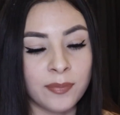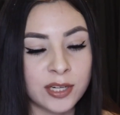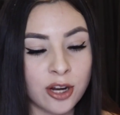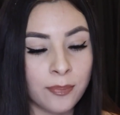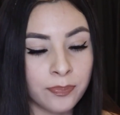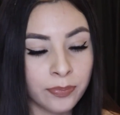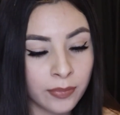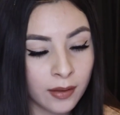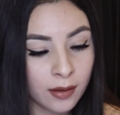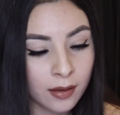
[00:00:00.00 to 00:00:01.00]
my job.
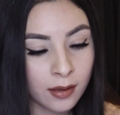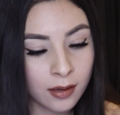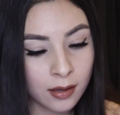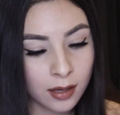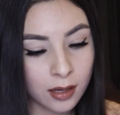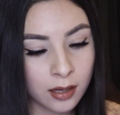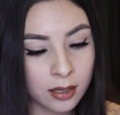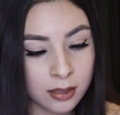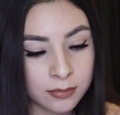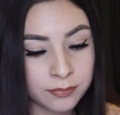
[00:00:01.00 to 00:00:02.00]

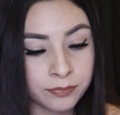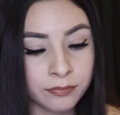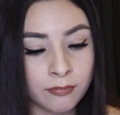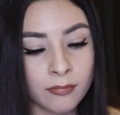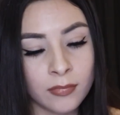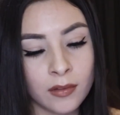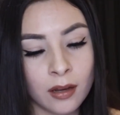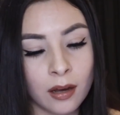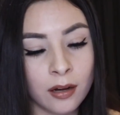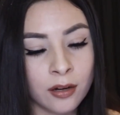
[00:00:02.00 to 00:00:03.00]

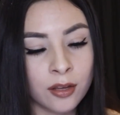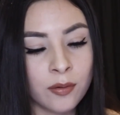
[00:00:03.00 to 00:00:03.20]
Another